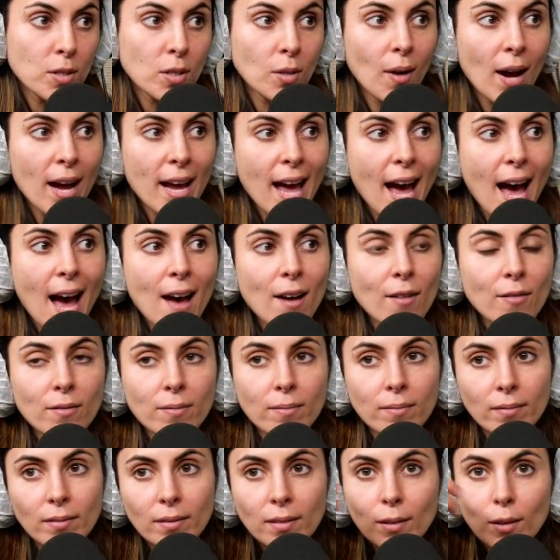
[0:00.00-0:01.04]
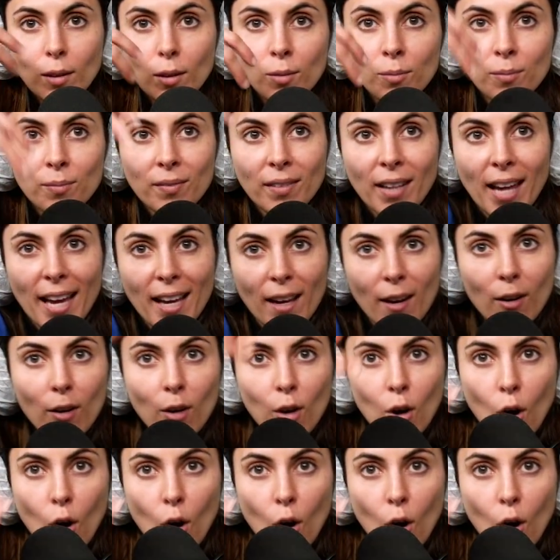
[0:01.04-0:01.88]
So I have like